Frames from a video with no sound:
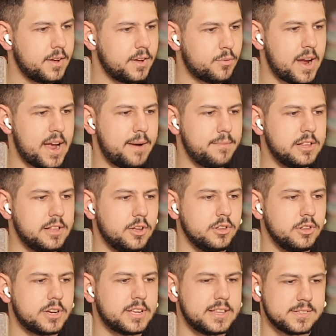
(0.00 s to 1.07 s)
Right, I mean,
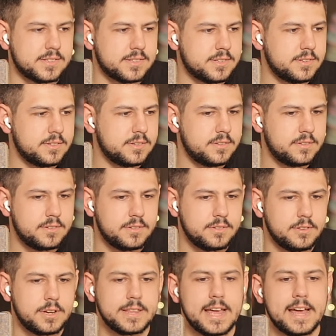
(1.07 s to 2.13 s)
look at this.
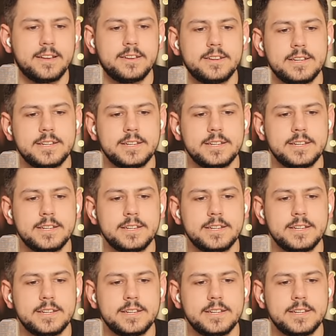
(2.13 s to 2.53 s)
Look at that.